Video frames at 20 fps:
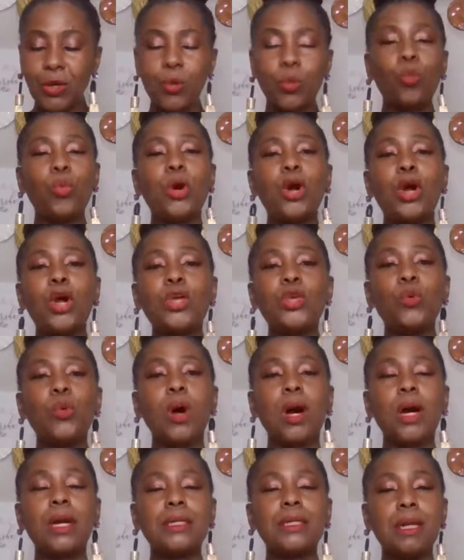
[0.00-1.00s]
where you
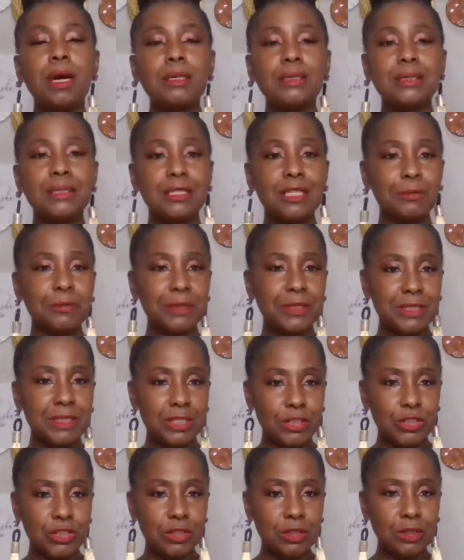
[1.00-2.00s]
are not in a
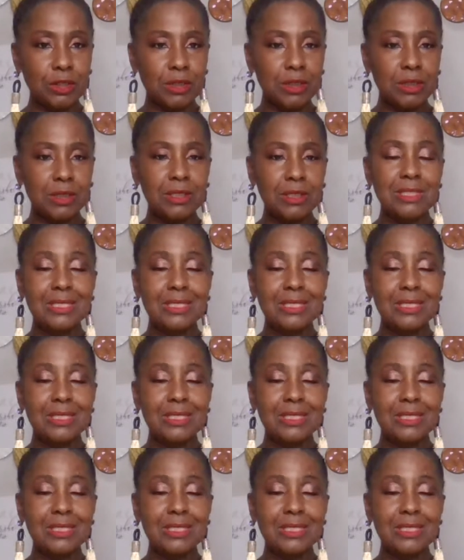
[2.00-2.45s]
position